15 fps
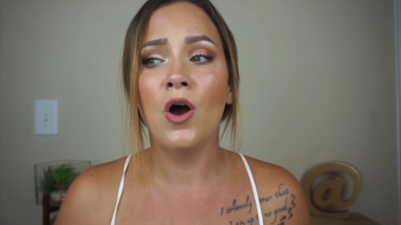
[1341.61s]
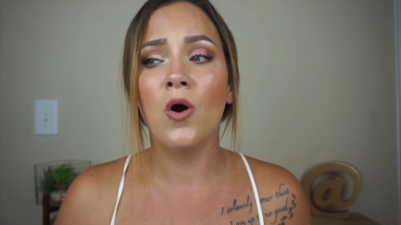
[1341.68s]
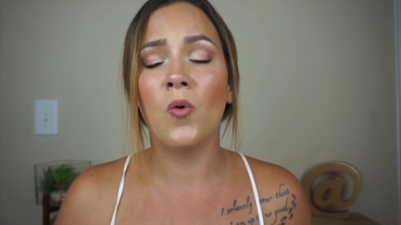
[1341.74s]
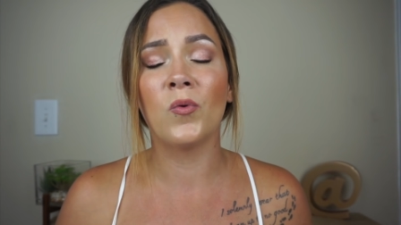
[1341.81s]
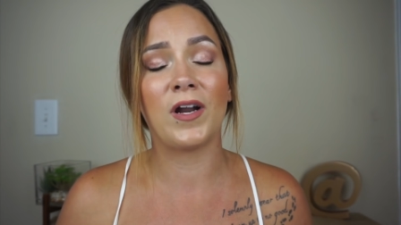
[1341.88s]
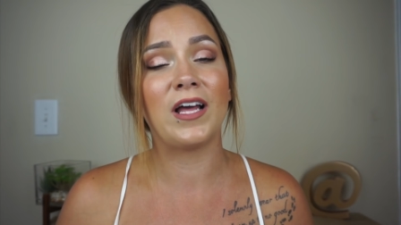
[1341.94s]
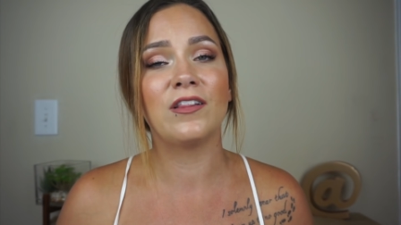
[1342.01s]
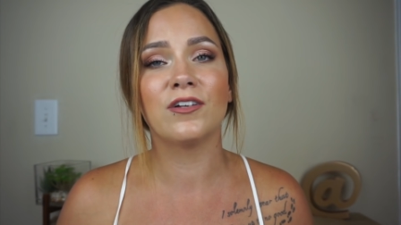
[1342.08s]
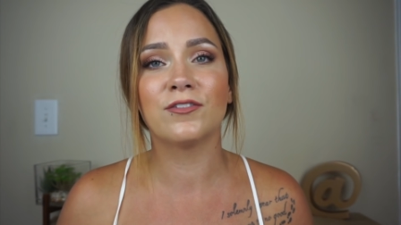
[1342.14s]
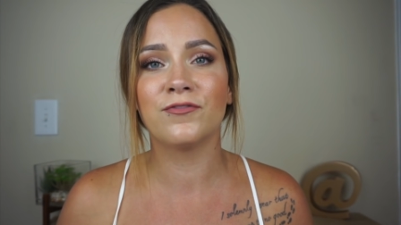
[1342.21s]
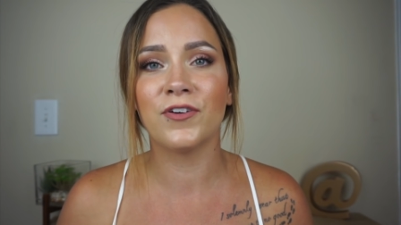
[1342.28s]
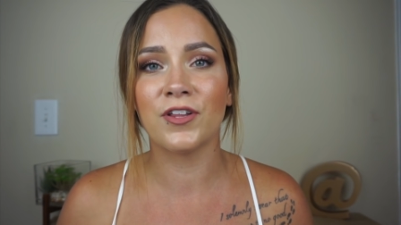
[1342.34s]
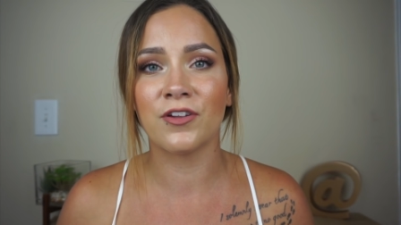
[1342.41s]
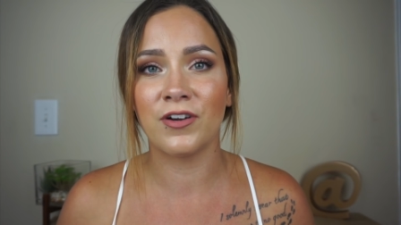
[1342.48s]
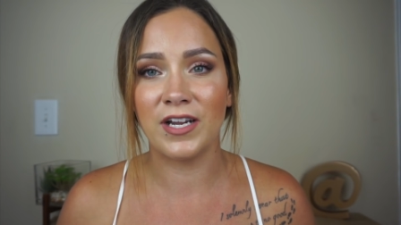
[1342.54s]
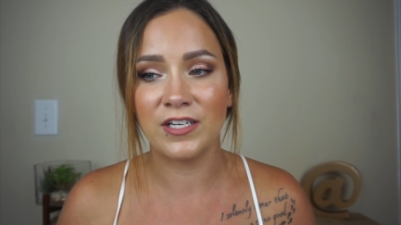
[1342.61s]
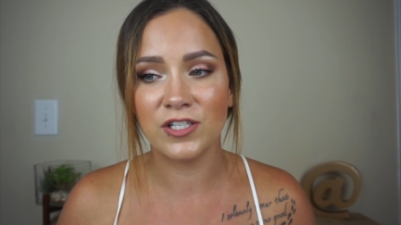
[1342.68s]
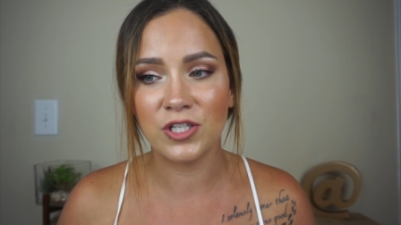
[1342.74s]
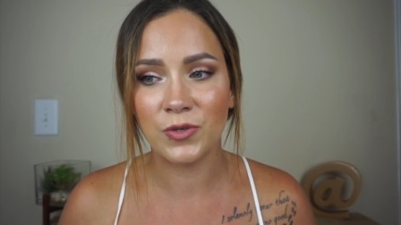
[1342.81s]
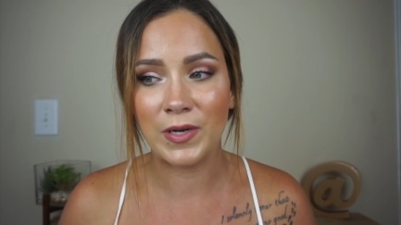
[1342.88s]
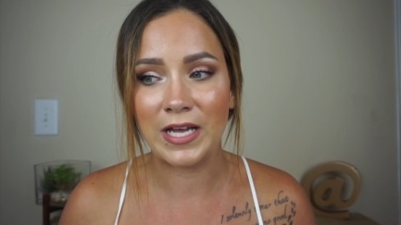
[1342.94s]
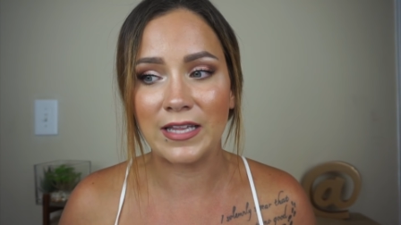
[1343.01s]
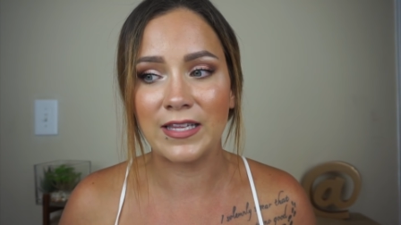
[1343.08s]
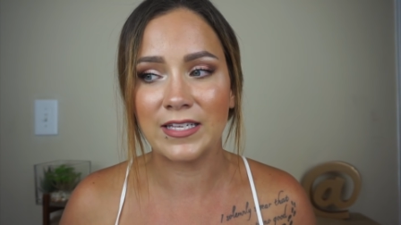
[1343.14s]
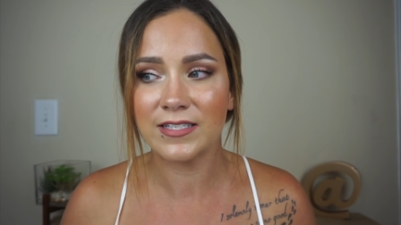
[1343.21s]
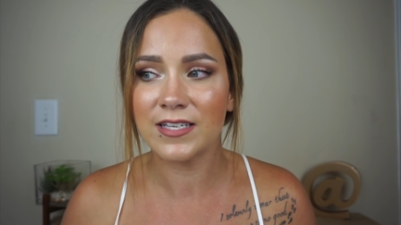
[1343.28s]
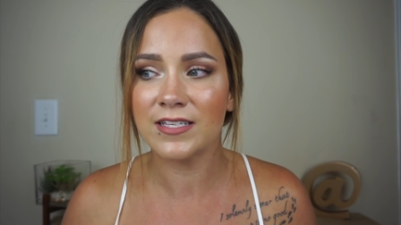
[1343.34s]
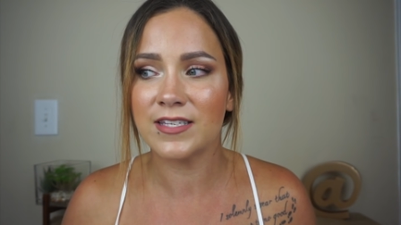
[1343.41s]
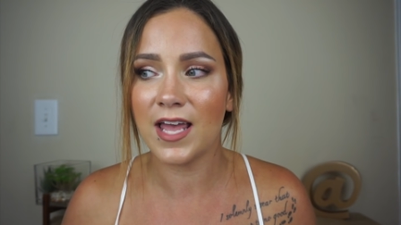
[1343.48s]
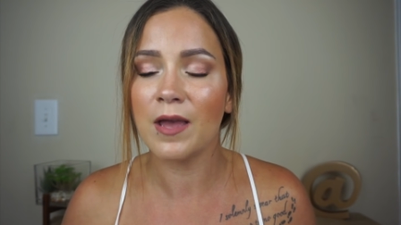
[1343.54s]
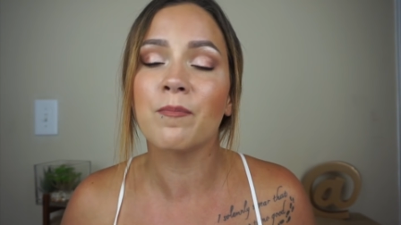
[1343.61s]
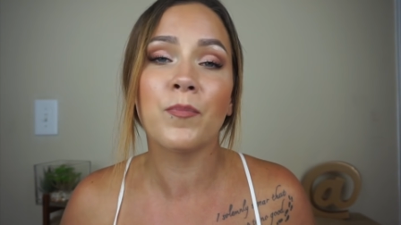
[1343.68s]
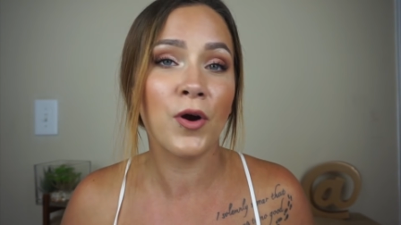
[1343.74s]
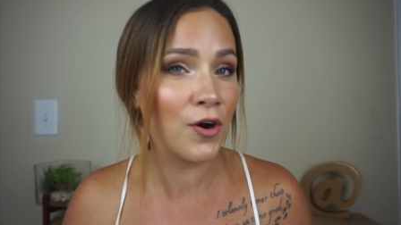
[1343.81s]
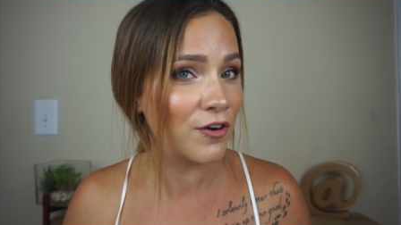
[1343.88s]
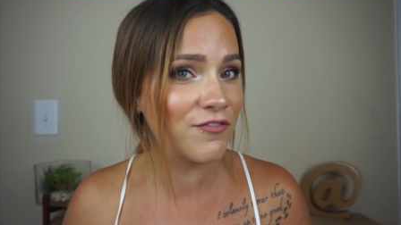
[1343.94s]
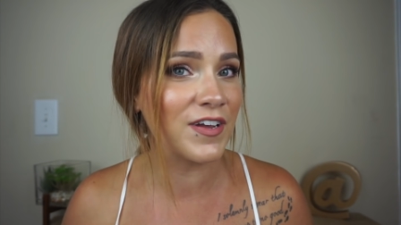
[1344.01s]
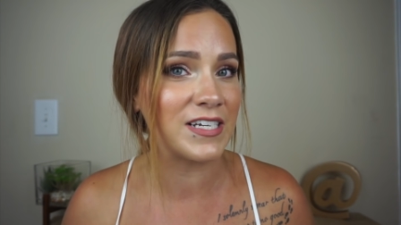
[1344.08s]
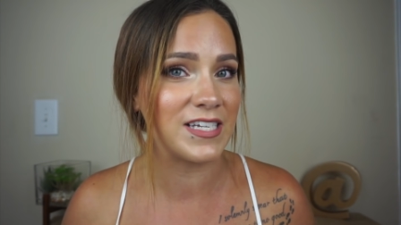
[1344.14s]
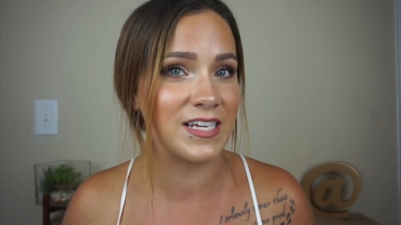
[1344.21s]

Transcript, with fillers: when I looked further into it, this is a perfect